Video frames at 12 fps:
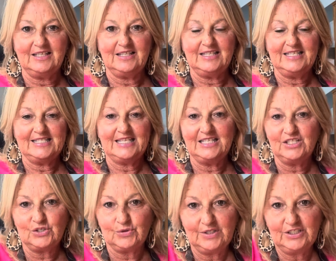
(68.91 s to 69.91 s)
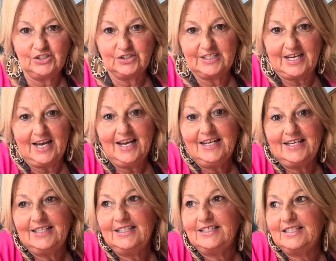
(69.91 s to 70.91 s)
these things are in your
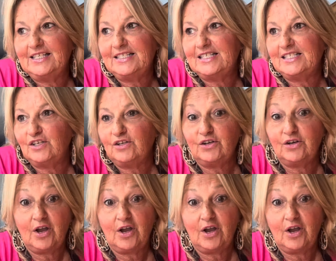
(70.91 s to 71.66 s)
diet necessarily or